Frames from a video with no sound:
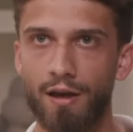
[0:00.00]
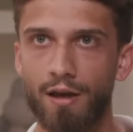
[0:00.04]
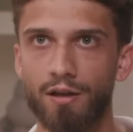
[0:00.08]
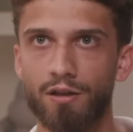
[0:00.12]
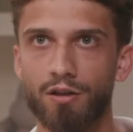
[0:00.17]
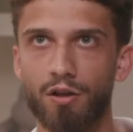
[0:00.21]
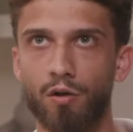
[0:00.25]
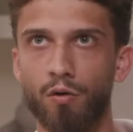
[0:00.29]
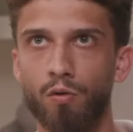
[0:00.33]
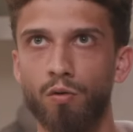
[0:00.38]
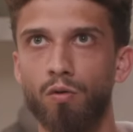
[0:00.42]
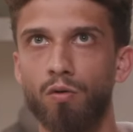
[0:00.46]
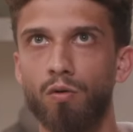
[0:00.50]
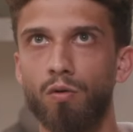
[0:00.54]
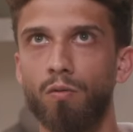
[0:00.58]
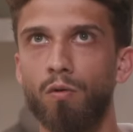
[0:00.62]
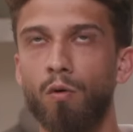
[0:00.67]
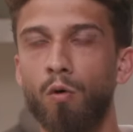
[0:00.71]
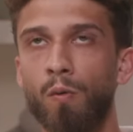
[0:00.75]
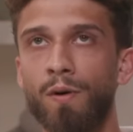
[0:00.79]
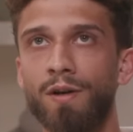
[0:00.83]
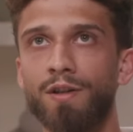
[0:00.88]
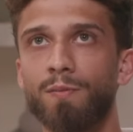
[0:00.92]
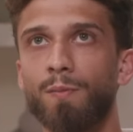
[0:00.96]
So
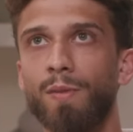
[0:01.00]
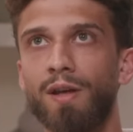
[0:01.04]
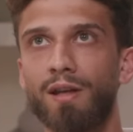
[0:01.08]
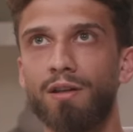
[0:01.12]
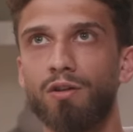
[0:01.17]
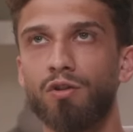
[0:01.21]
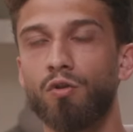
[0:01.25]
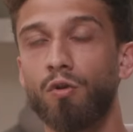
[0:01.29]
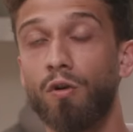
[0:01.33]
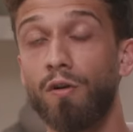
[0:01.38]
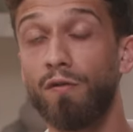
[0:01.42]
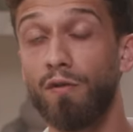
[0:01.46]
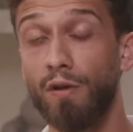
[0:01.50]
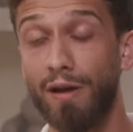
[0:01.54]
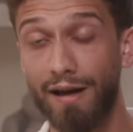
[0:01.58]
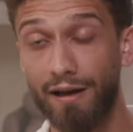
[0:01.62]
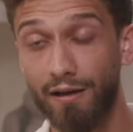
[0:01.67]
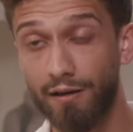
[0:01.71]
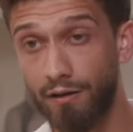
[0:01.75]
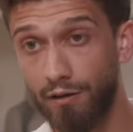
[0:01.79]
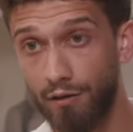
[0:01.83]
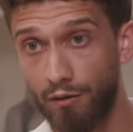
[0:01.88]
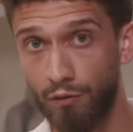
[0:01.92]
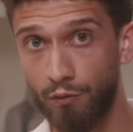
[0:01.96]
always making sure if you're
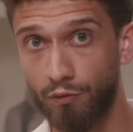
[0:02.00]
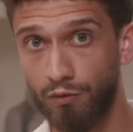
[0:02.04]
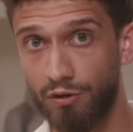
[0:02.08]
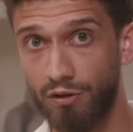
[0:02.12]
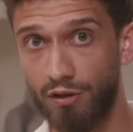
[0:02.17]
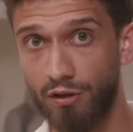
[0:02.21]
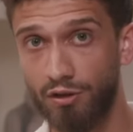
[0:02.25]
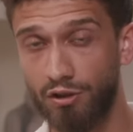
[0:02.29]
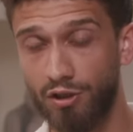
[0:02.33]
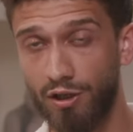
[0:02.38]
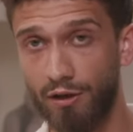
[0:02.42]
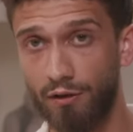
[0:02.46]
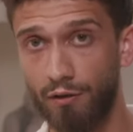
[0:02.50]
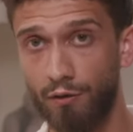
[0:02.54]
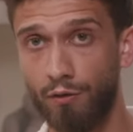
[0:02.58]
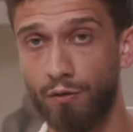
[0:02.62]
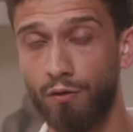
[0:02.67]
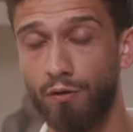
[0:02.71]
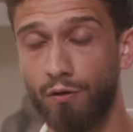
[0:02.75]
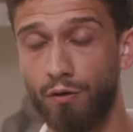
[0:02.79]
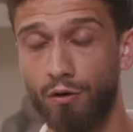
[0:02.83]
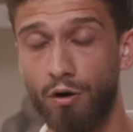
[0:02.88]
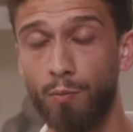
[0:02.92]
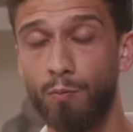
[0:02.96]
adding an alternate channel
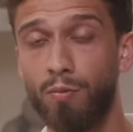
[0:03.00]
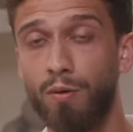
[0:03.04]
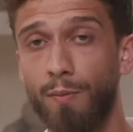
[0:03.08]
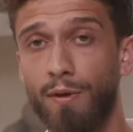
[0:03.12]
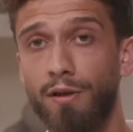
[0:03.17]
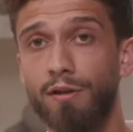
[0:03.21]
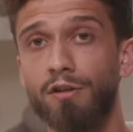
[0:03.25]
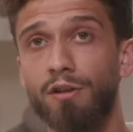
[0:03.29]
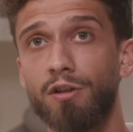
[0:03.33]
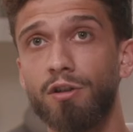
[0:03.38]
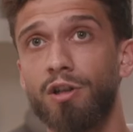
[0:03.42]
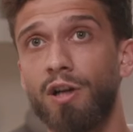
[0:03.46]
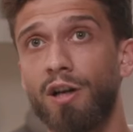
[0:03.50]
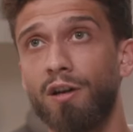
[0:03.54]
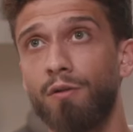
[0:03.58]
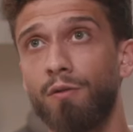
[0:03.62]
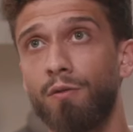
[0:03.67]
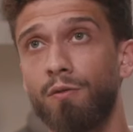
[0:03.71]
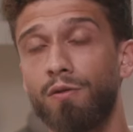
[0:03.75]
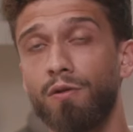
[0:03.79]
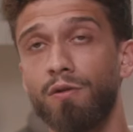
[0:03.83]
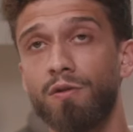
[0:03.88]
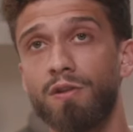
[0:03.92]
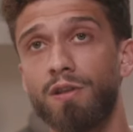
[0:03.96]
or complementary
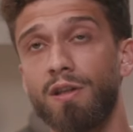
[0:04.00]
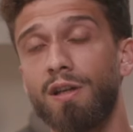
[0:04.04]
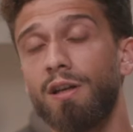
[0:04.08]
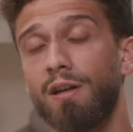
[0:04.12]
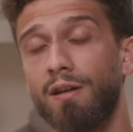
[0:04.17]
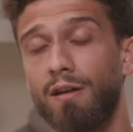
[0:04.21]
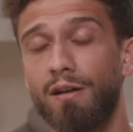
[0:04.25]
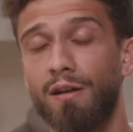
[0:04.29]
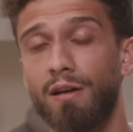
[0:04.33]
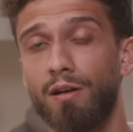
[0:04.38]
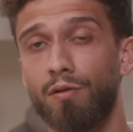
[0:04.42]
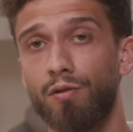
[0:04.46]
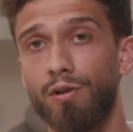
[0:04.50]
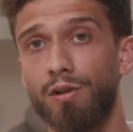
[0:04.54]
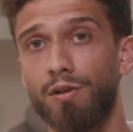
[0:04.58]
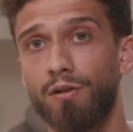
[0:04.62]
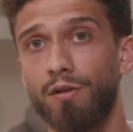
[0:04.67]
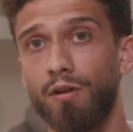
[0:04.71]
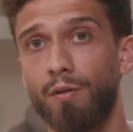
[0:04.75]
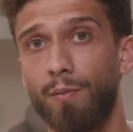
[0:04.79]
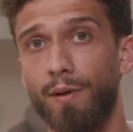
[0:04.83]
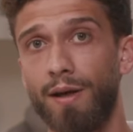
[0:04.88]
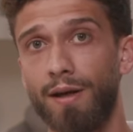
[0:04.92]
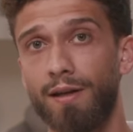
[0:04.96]
channel, you're seeing an increase on
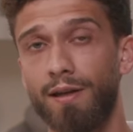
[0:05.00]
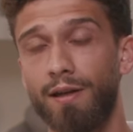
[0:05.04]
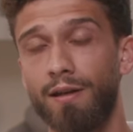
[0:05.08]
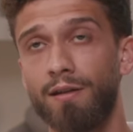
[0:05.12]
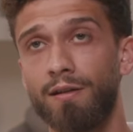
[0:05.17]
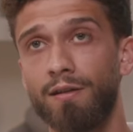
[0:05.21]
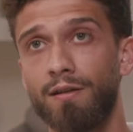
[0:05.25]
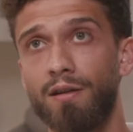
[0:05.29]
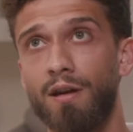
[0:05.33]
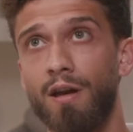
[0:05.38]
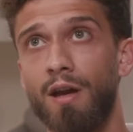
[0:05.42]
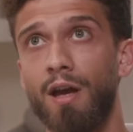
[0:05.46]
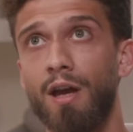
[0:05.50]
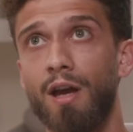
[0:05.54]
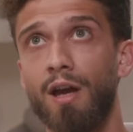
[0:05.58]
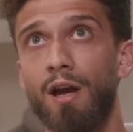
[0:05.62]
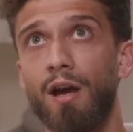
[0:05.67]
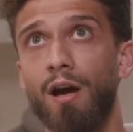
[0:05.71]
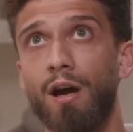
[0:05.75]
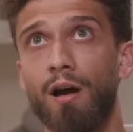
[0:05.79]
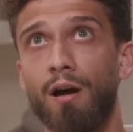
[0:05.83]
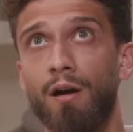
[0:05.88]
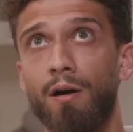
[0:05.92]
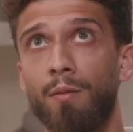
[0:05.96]
the back end.
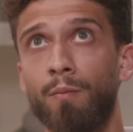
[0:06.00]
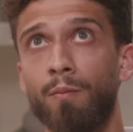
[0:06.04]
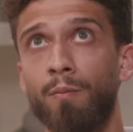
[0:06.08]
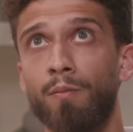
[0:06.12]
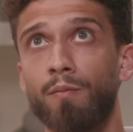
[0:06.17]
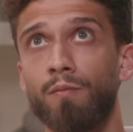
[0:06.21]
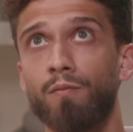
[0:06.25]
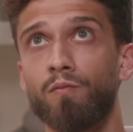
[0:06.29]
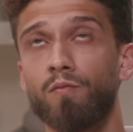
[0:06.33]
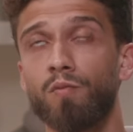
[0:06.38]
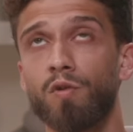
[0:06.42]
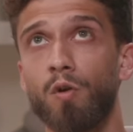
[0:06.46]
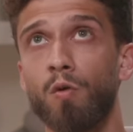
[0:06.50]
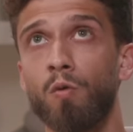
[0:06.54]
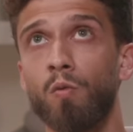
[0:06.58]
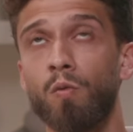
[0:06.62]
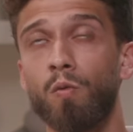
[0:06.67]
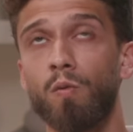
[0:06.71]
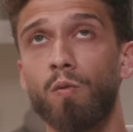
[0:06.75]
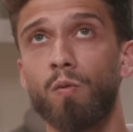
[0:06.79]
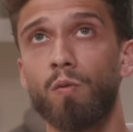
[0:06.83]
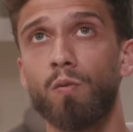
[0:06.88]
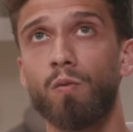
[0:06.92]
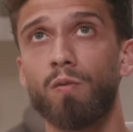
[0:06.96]
So
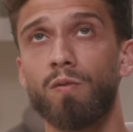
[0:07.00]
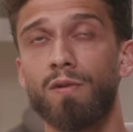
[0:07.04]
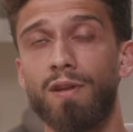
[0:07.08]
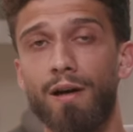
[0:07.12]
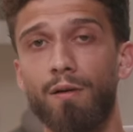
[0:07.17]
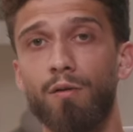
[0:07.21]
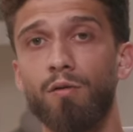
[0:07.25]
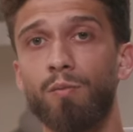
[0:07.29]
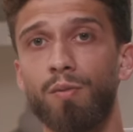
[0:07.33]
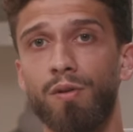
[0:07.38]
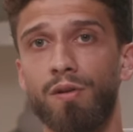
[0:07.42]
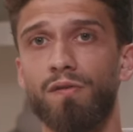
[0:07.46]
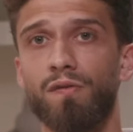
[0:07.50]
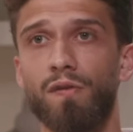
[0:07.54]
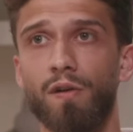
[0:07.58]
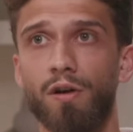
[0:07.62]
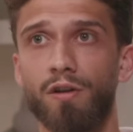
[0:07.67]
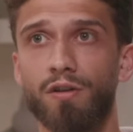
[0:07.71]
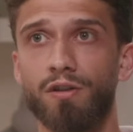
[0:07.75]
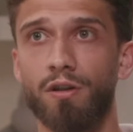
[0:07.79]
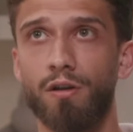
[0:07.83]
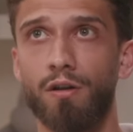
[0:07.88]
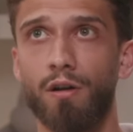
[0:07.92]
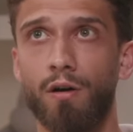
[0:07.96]
that would be
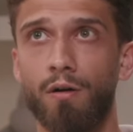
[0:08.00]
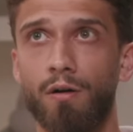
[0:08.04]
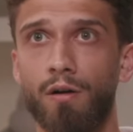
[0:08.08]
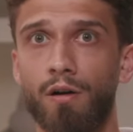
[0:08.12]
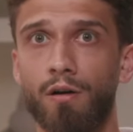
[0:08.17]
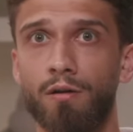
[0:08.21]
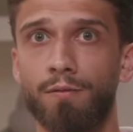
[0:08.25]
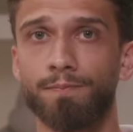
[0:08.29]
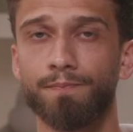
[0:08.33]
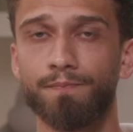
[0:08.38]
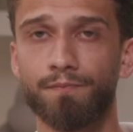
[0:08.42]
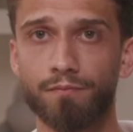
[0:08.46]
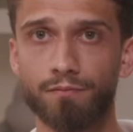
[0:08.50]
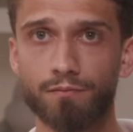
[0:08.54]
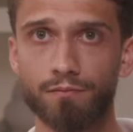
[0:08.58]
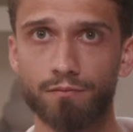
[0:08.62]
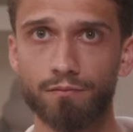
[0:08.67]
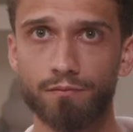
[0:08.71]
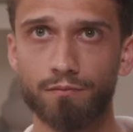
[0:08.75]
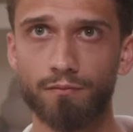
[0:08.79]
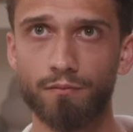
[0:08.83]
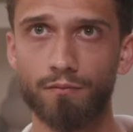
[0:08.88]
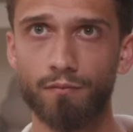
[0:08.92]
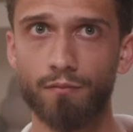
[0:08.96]
first scenario.
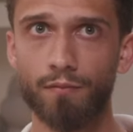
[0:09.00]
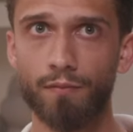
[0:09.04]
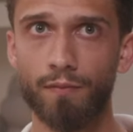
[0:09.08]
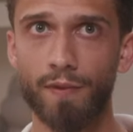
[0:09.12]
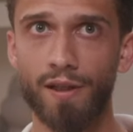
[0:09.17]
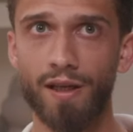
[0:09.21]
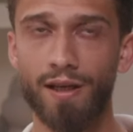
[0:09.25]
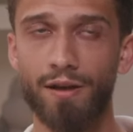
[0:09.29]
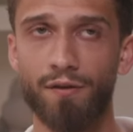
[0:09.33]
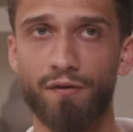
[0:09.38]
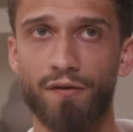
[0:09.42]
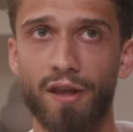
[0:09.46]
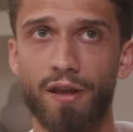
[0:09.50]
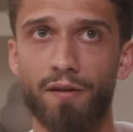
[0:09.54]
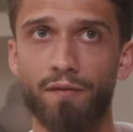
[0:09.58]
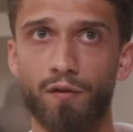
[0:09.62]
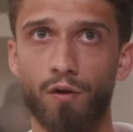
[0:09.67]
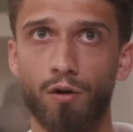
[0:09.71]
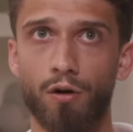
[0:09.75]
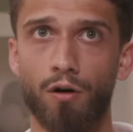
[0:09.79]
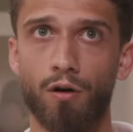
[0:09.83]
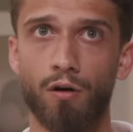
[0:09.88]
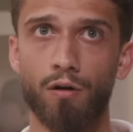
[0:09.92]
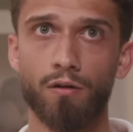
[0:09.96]
If they've
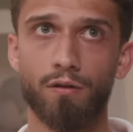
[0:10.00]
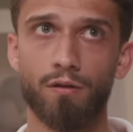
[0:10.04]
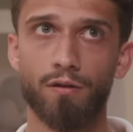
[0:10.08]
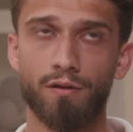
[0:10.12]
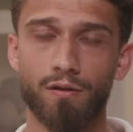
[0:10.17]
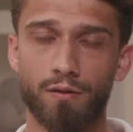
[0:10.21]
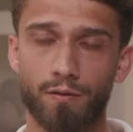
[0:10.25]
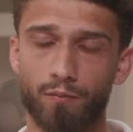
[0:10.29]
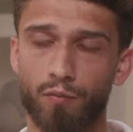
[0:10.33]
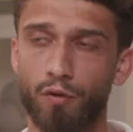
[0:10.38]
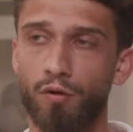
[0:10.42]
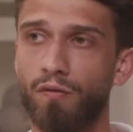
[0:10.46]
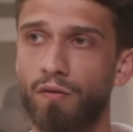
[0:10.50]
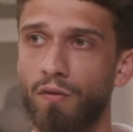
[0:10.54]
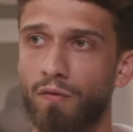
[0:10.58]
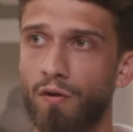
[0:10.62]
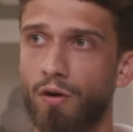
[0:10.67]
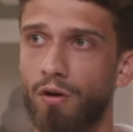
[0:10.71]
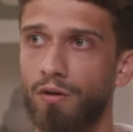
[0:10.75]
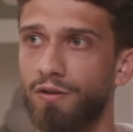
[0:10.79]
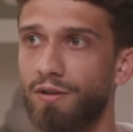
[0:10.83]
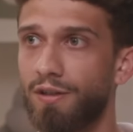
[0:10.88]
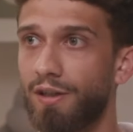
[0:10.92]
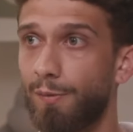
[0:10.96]
got proof of
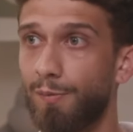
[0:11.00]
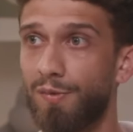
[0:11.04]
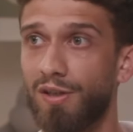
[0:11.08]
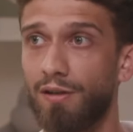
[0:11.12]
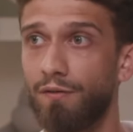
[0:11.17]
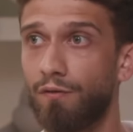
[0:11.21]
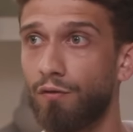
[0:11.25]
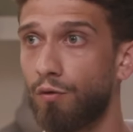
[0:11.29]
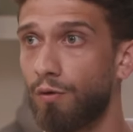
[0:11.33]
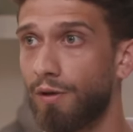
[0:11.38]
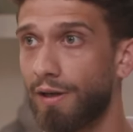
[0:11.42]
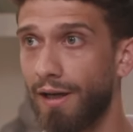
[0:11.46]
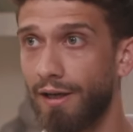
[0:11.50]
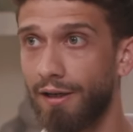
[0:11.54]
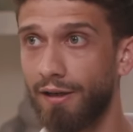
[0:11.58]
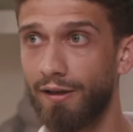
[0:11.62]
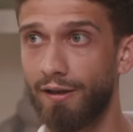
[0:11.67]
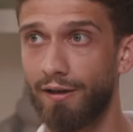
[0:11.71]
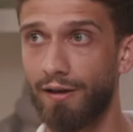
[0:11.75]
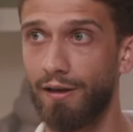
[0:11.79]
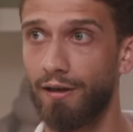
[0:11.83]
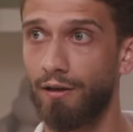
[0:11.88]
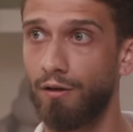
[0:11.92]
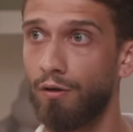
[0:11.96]
concept either
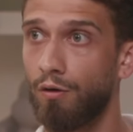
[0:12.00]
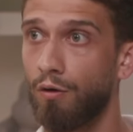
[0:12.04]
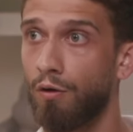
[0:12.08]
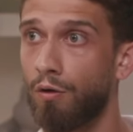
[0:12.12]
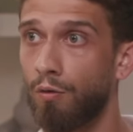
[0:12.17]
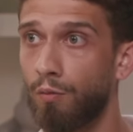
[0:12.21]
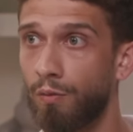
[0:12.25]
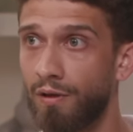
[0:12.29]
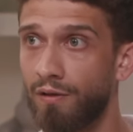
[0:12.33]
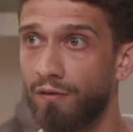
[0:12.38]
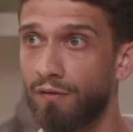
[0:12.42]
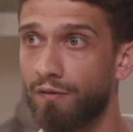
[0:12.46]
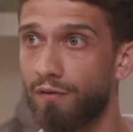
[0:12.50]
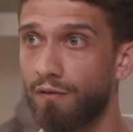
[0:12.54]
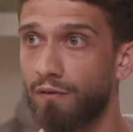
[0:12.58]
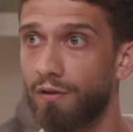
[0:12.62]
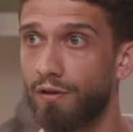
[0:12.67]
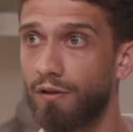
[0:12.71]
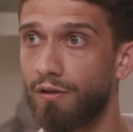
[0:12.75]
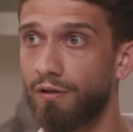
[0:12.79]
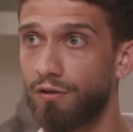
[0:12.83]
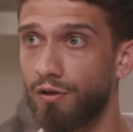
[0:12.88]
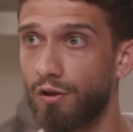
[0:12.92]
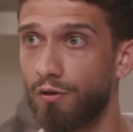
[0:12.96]
organically or with
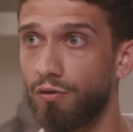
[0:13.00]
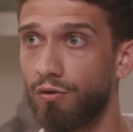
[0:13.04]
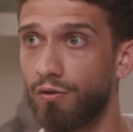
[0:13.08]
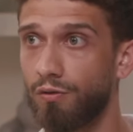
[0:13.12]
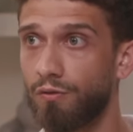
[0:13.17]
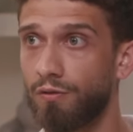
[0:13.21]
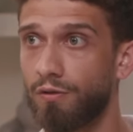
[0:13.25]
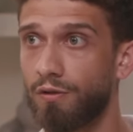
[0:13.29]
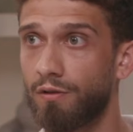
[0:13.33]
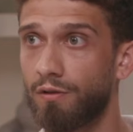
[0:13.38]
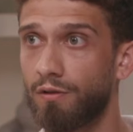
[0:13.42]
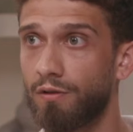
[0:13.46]
socials.